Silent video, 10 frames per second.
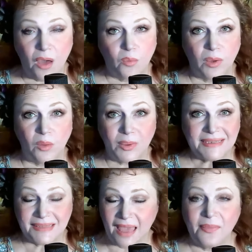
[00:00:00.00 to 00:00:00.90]
Well, we
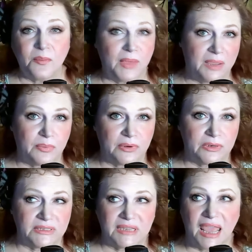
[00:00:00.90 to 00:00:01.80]
signed the
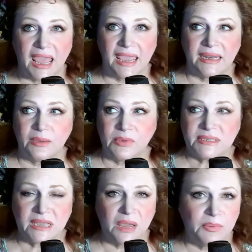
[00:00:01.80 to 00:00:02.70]
papers, and it was a
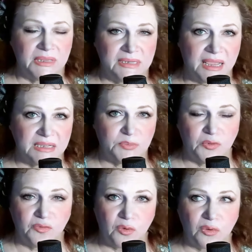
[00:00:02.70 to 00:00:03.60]
couple of days before